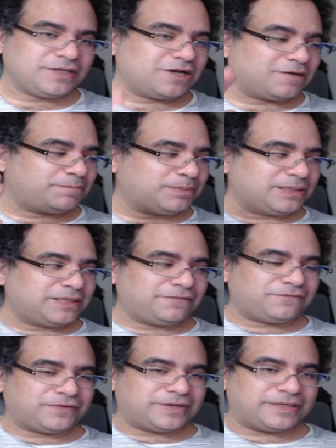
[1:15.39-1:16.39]
Completely
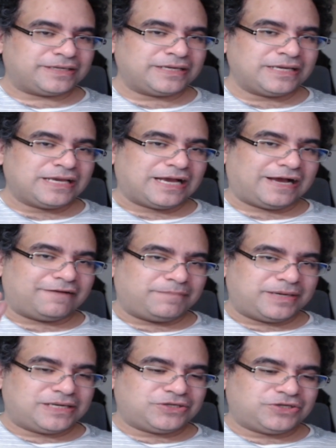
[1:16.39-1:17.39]
free. I've
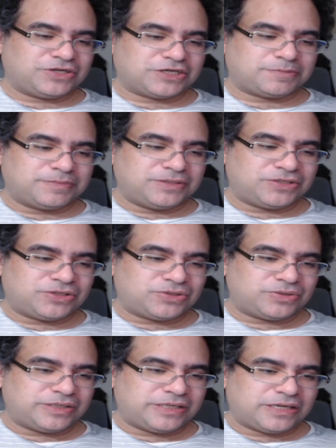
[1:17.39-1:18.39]
made adjustments to